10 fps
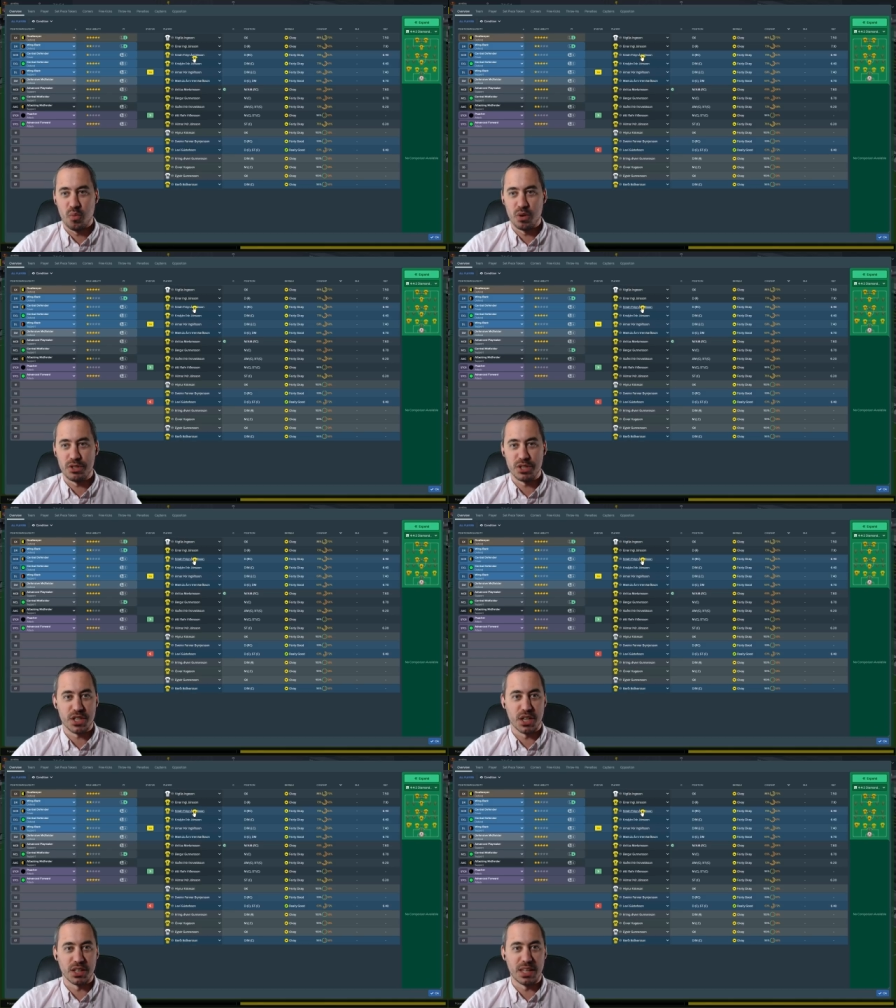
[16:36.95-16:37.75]
We're just
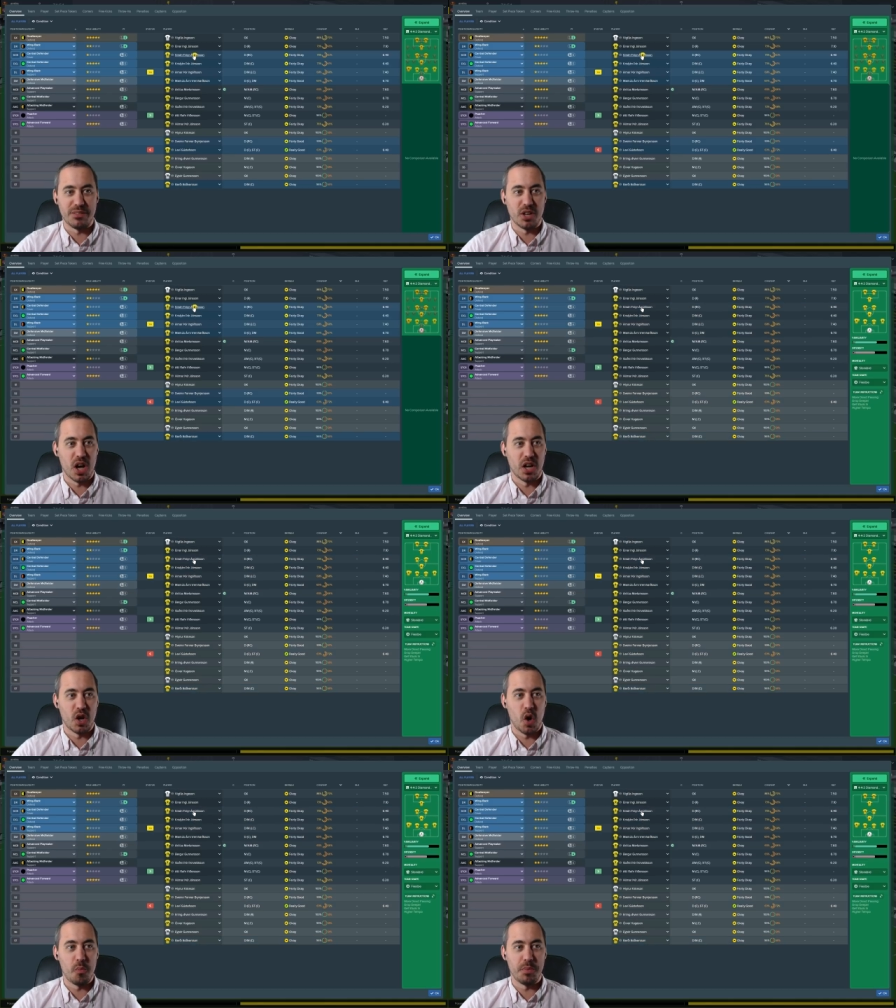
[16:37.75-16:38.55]
going to leave you on
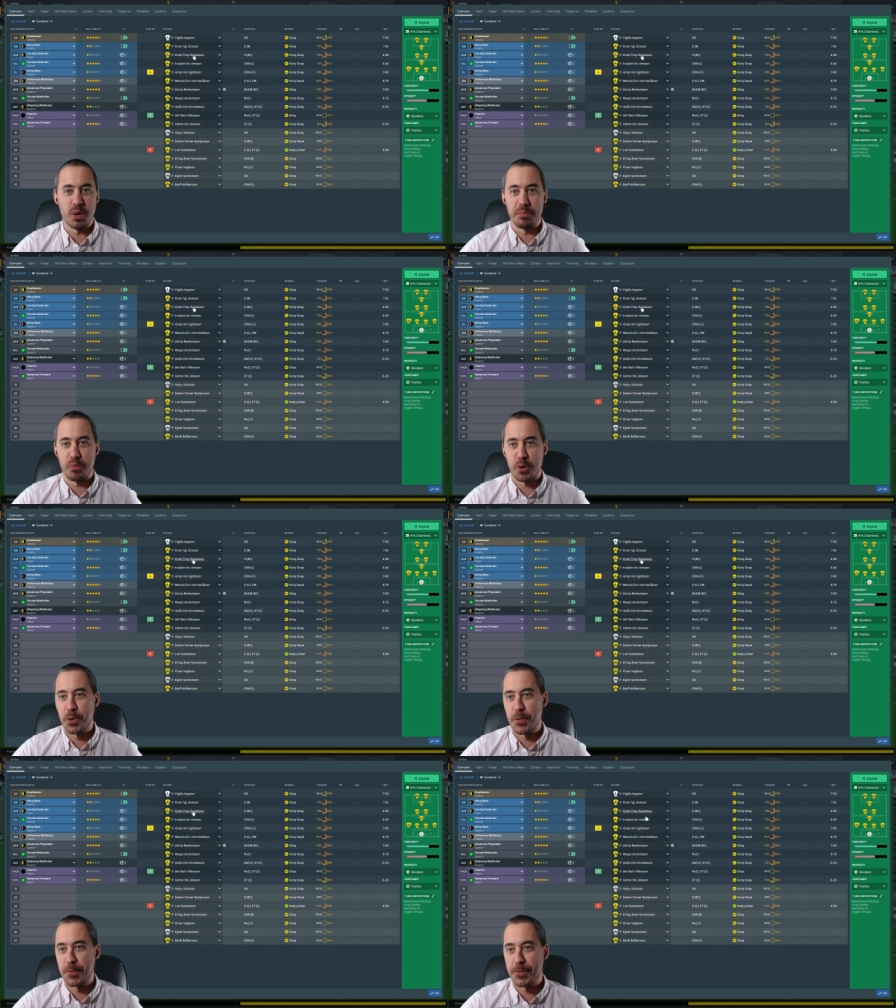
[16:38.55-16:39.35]
and hope you
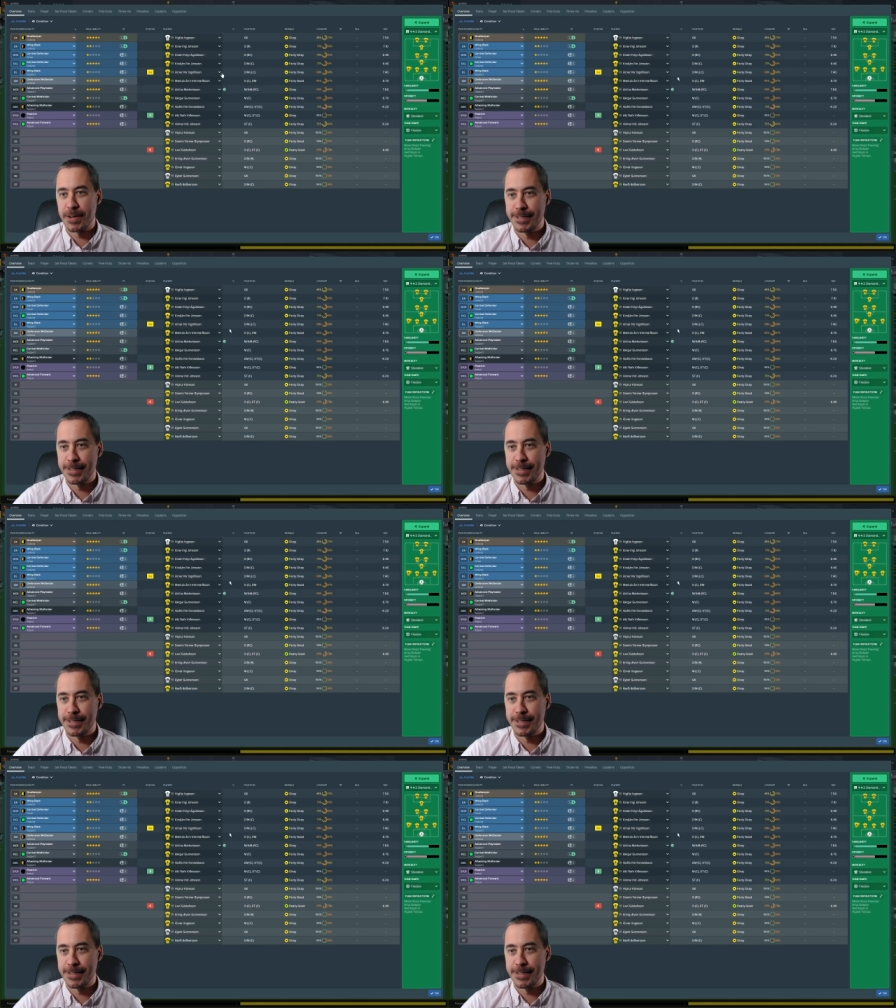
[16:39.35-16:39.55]
improve.